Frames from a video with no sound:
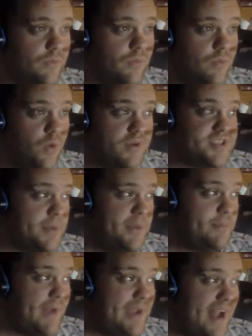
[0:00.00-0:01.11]
Where some of them
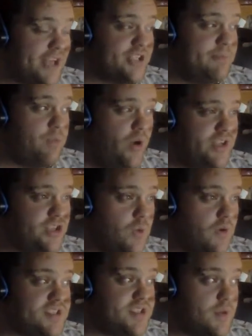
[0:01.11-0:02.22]
might actually point
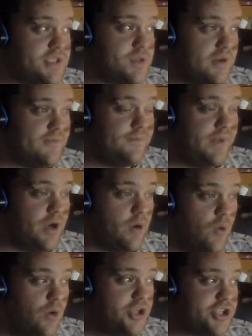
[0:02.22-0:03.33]
towards those sort of,
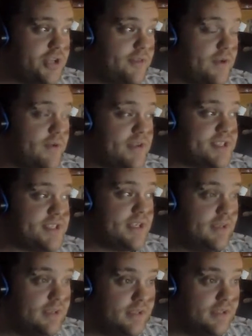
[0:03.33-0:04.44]
origin theories,
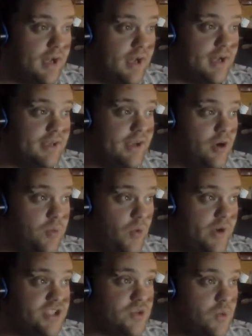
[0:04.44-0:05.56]

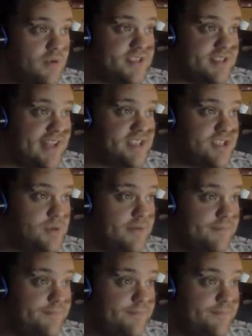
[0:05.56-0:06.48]
pointing towards that sort of,